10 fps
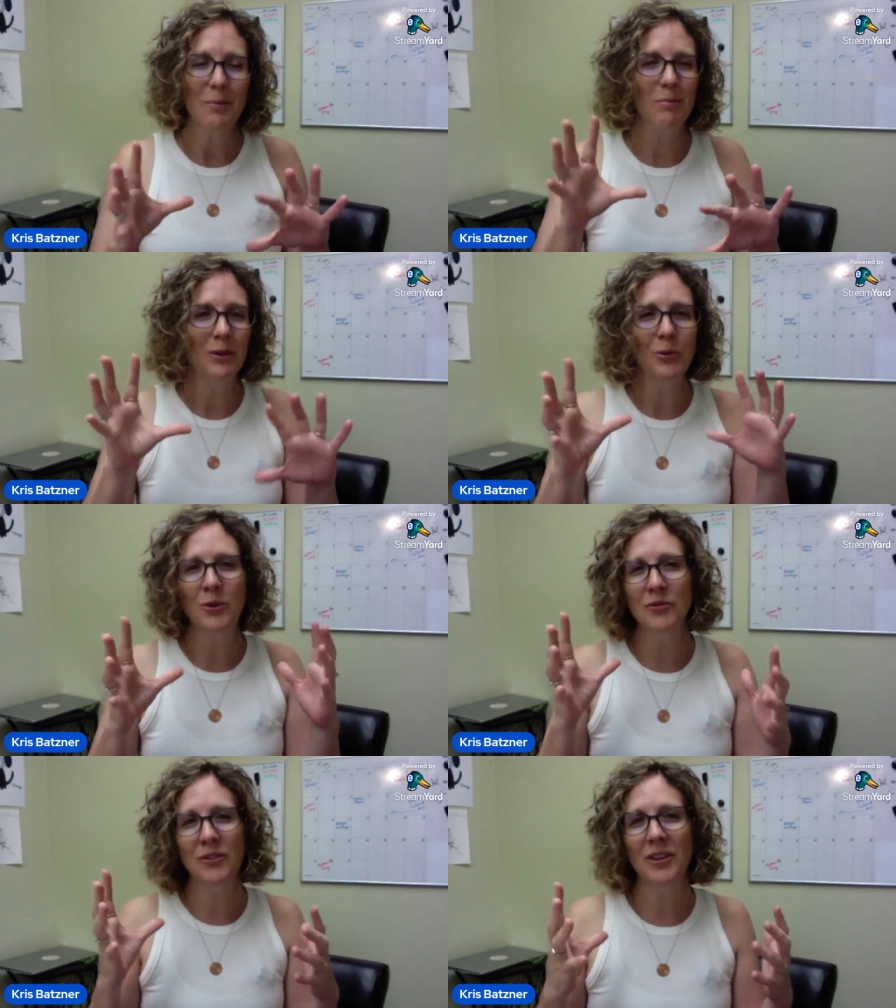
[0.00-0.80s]

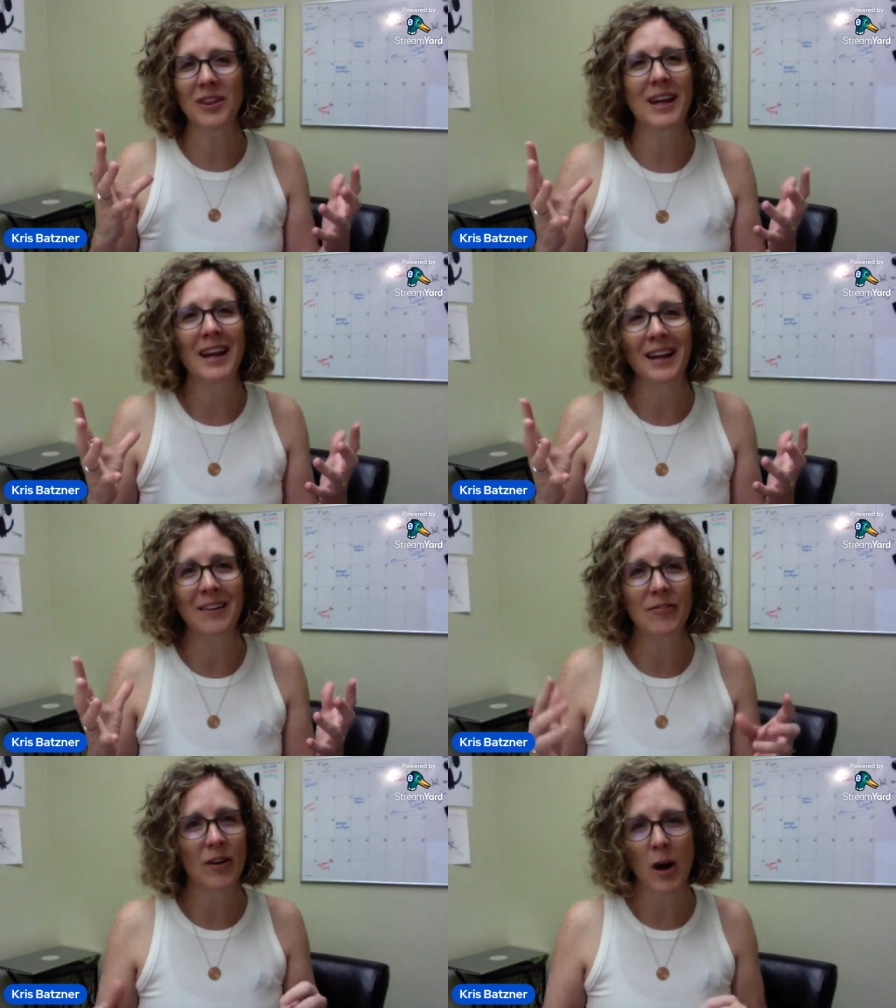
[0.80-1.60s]
beautiful
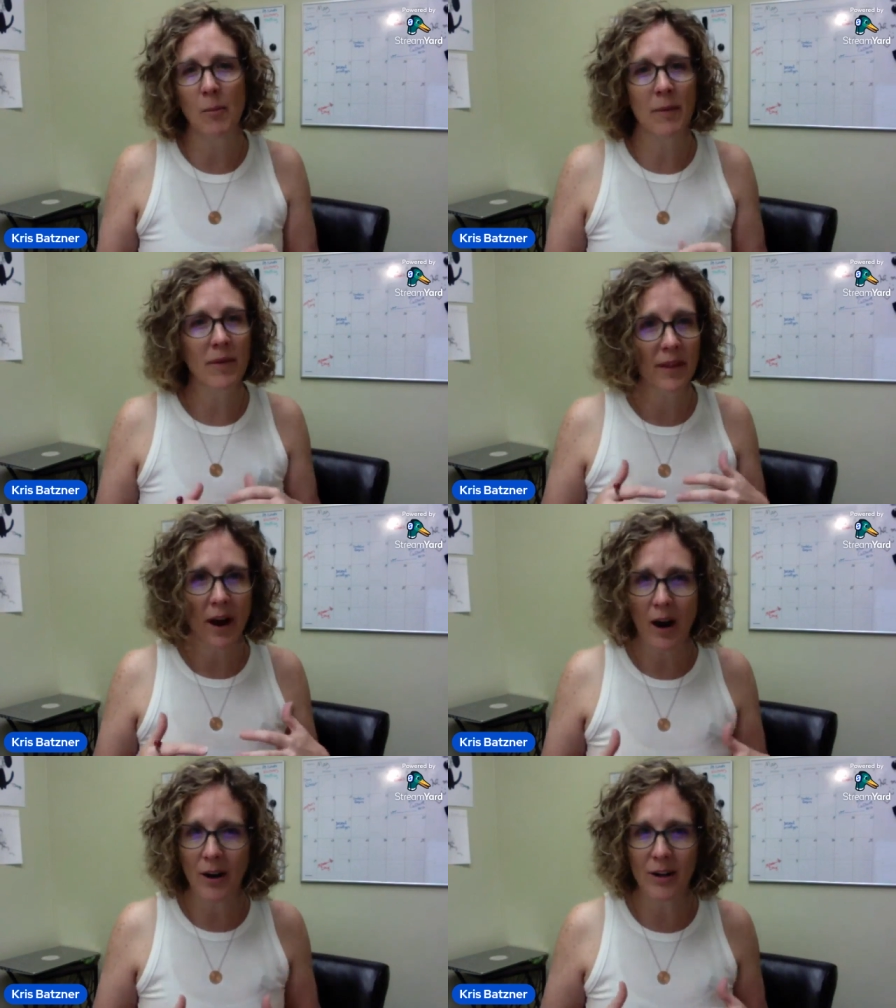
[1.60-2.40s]
thing from the
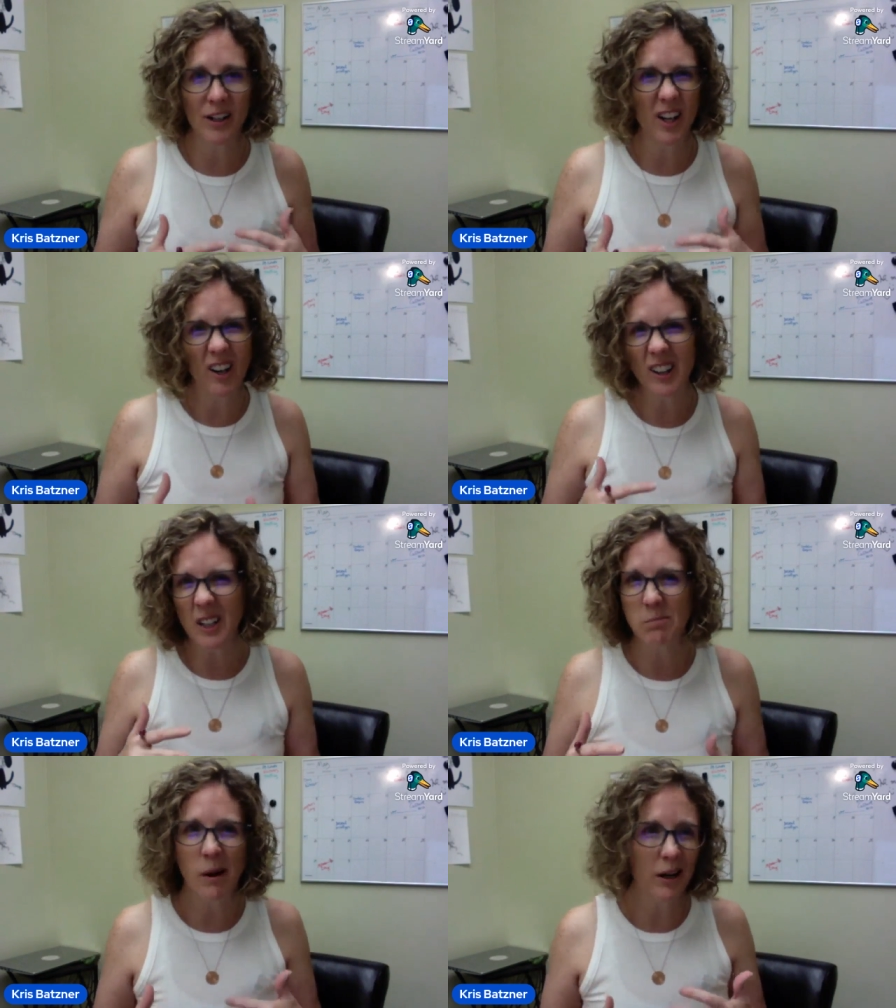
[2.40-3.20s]
hard
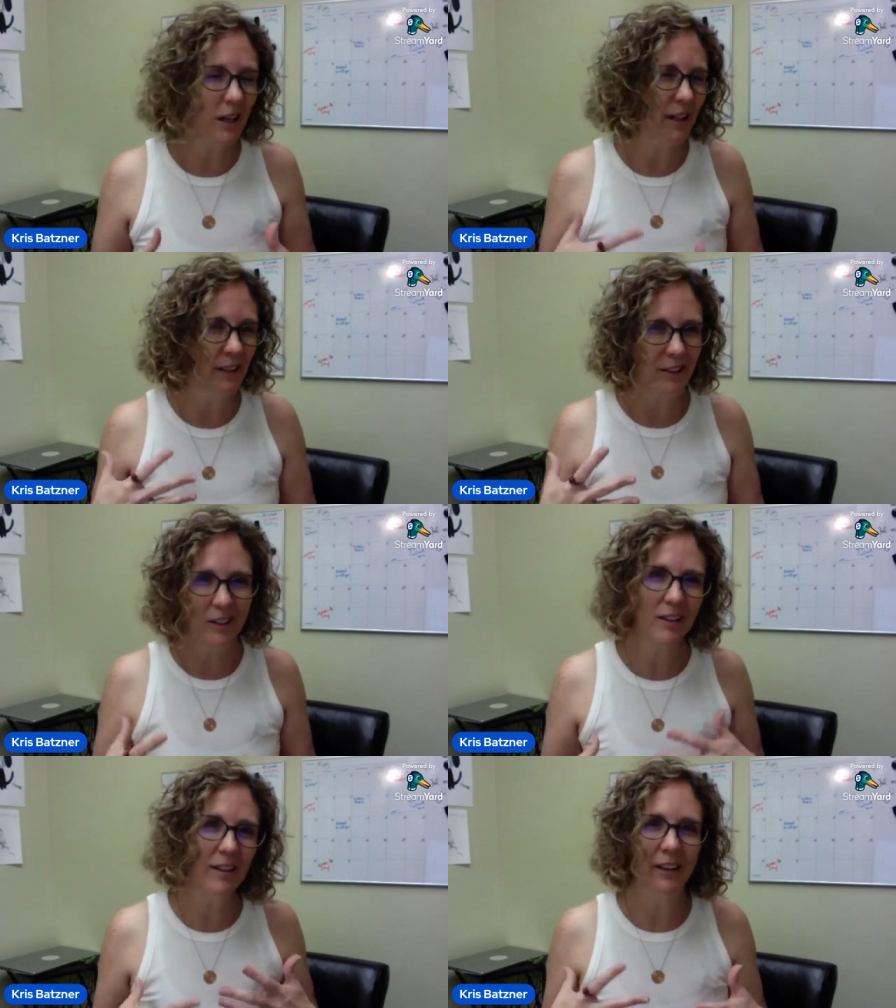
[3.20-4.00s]
gunk muck and
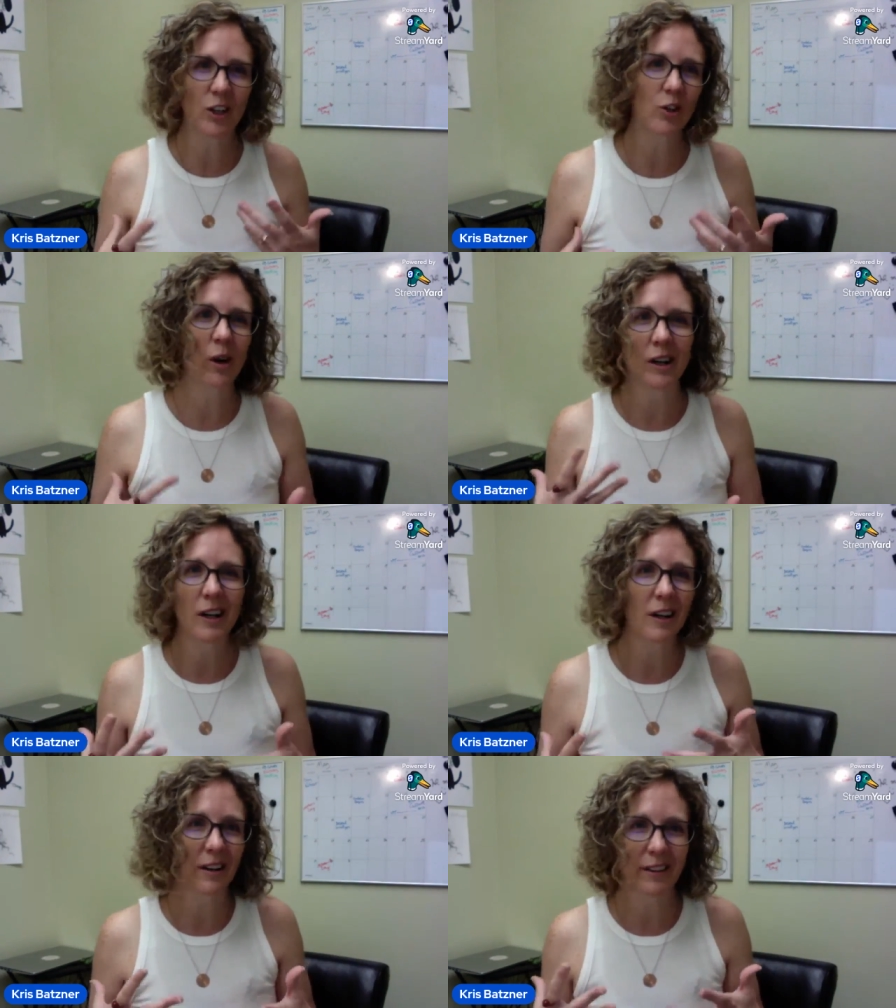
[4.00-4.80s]
the
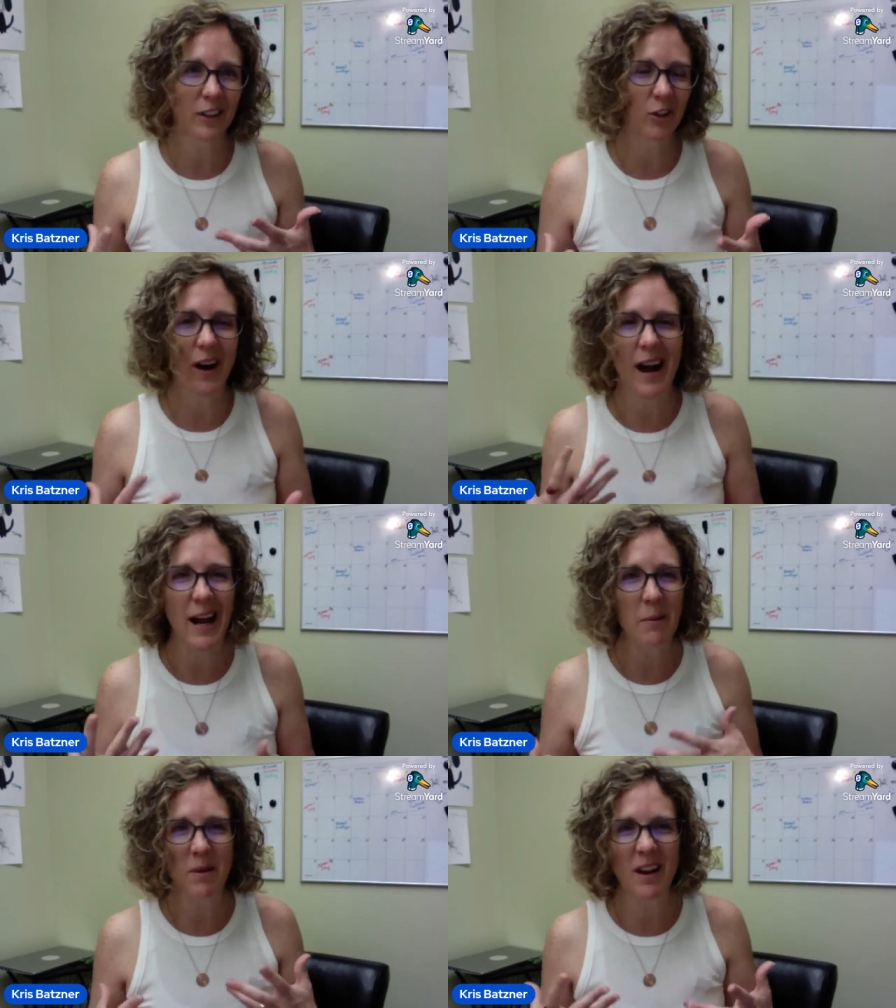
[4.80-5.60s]
grung, the
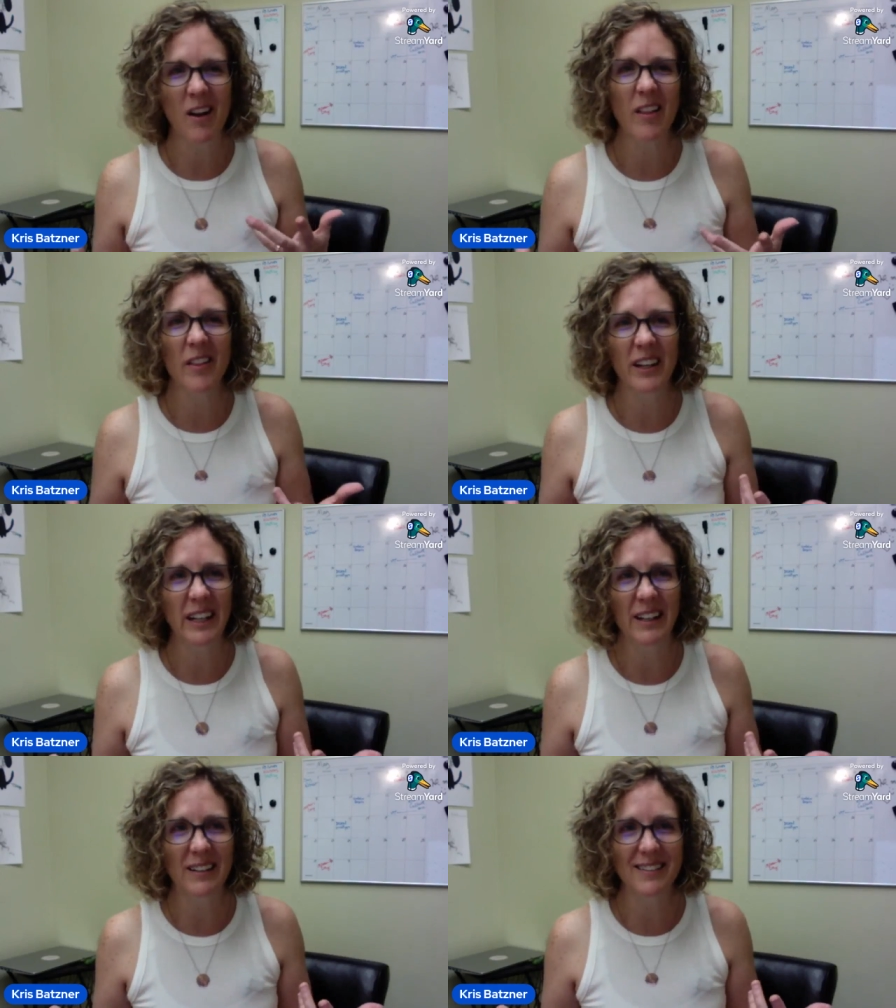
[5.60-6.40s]
grime and all of the
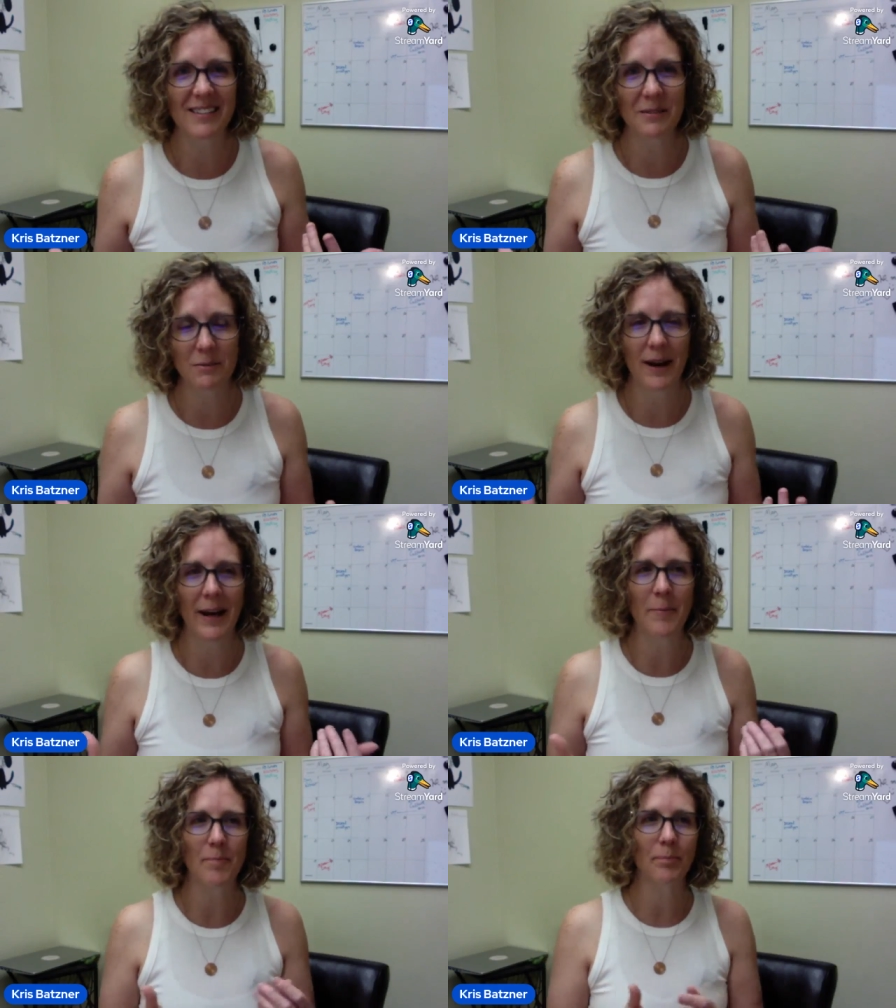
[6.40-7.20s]
icks,
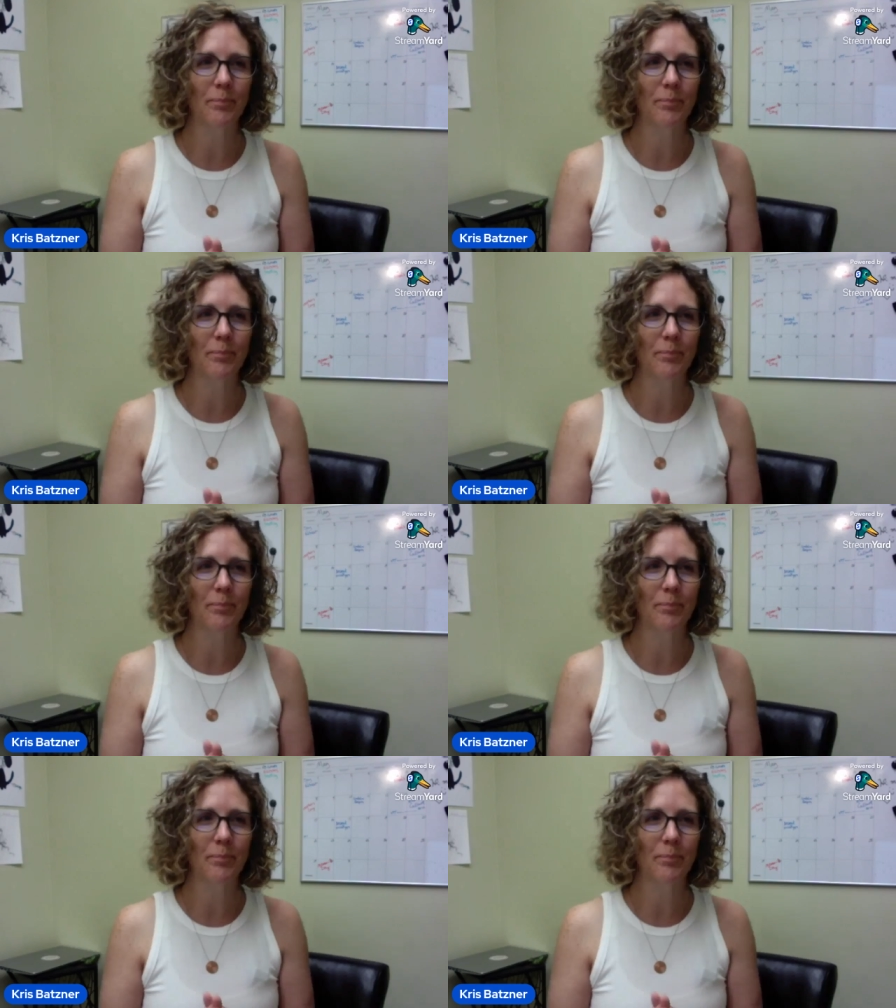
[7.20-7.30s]
right?